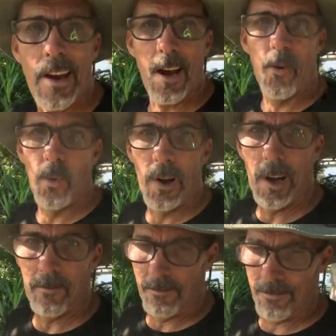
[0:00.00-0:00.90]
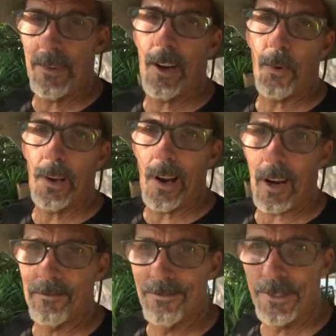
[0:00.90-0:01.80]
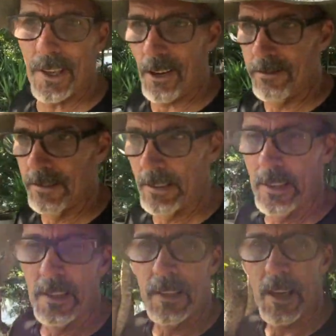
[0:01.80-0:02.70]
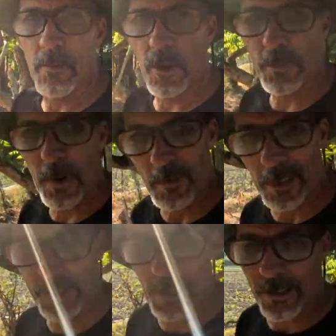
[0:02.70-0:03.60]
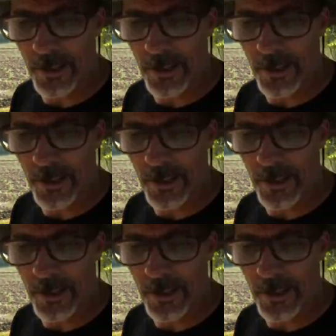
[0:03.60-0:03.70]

Oh, well, there we are. So, I've worked pretty much all